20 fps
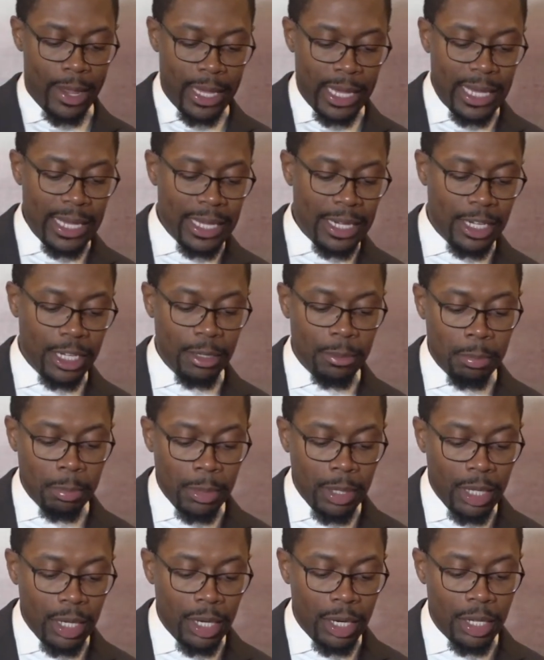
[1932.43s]
He
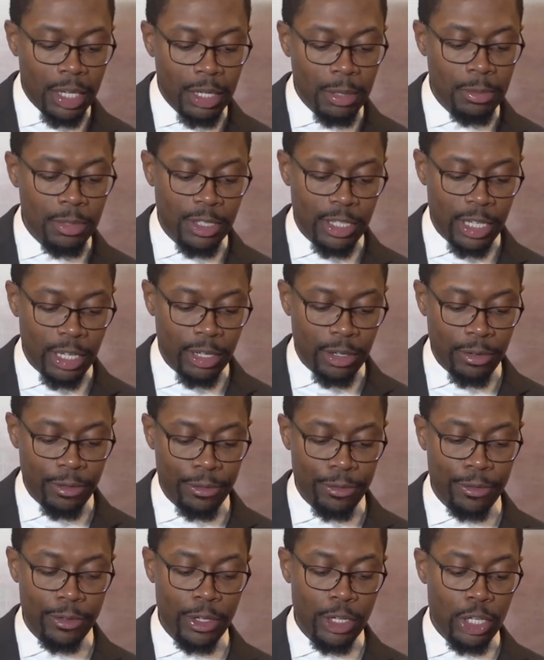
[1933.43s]
committed
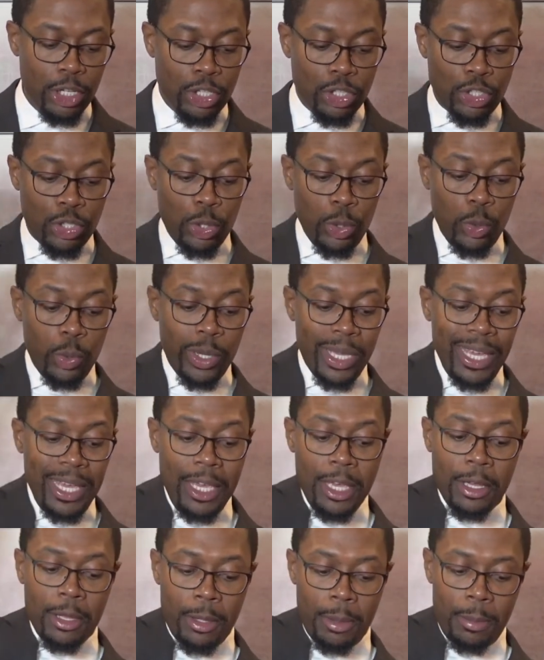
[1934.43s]
himself to
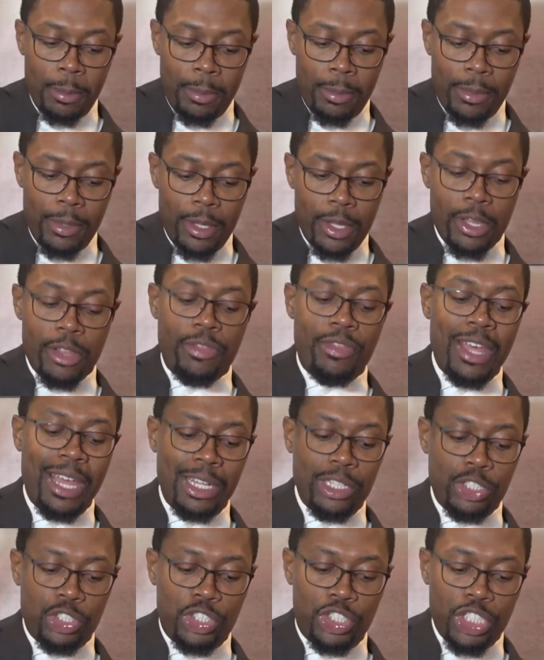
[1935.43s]
him
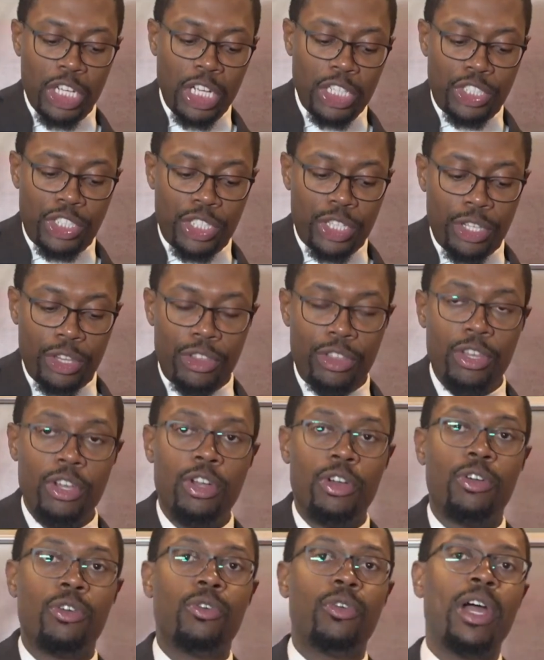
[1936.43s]
that judgeth
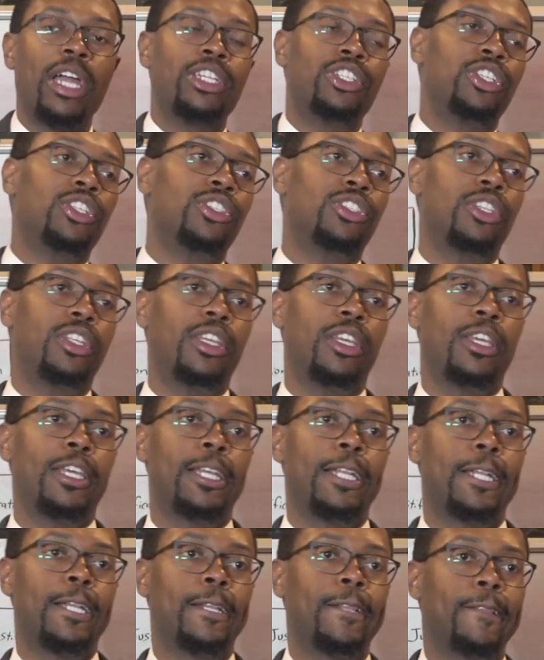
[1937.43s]
righteously.
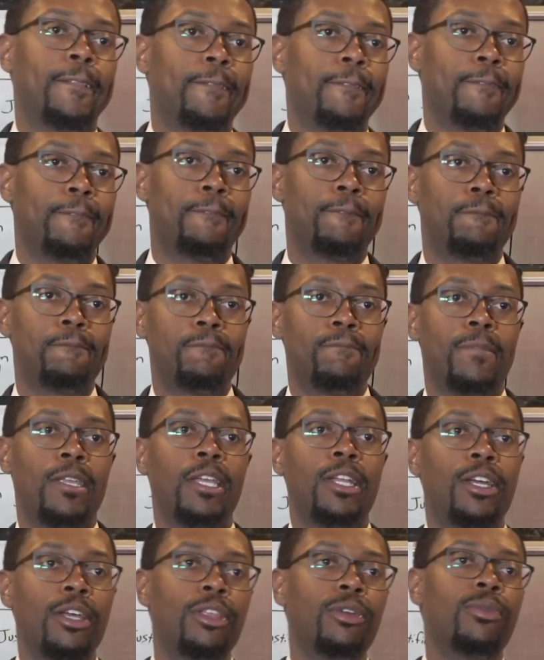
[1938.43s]

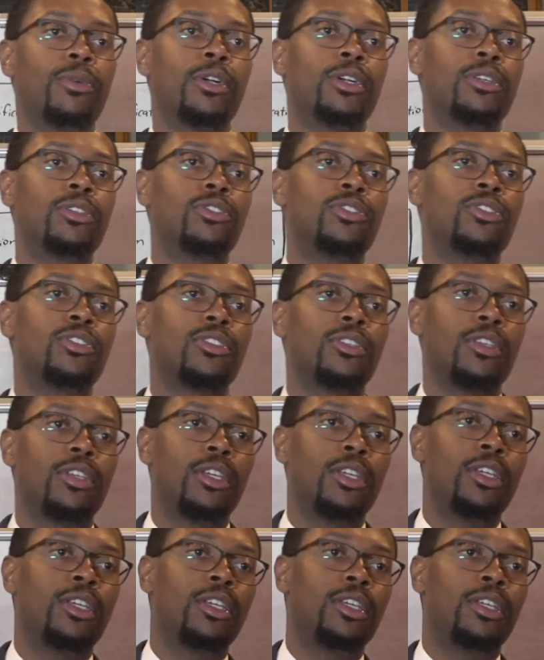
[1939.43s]
In other words,
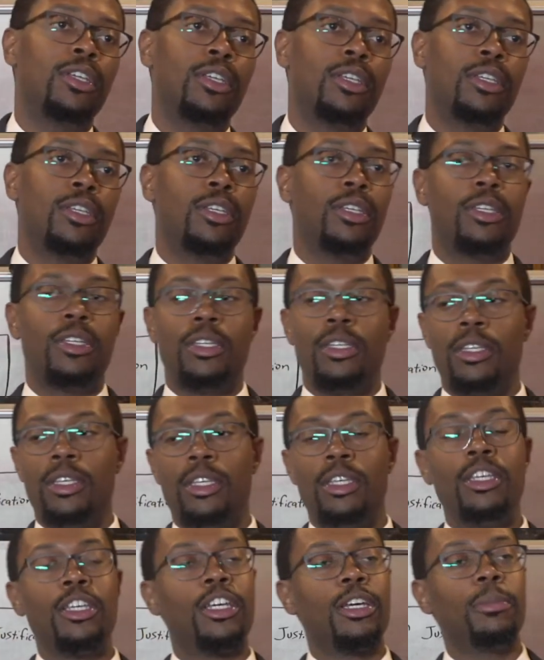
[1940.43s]

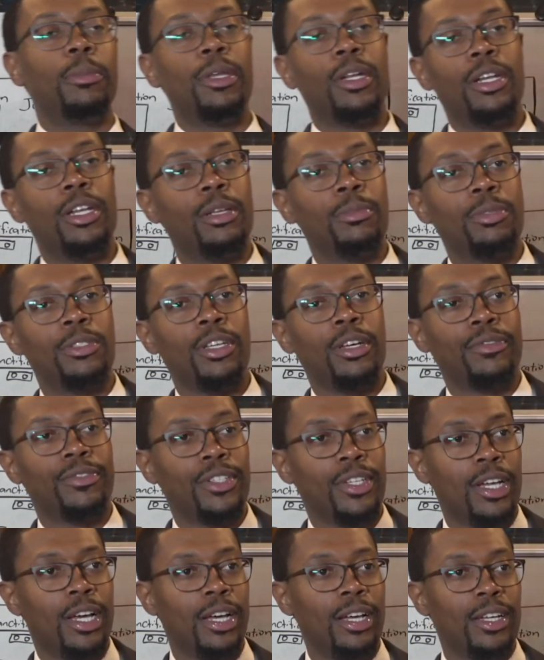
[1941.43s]
he committed himself
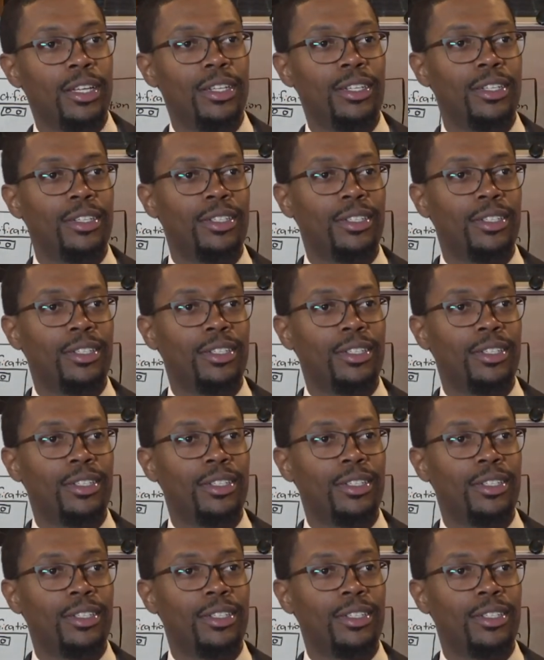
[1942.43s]
to God.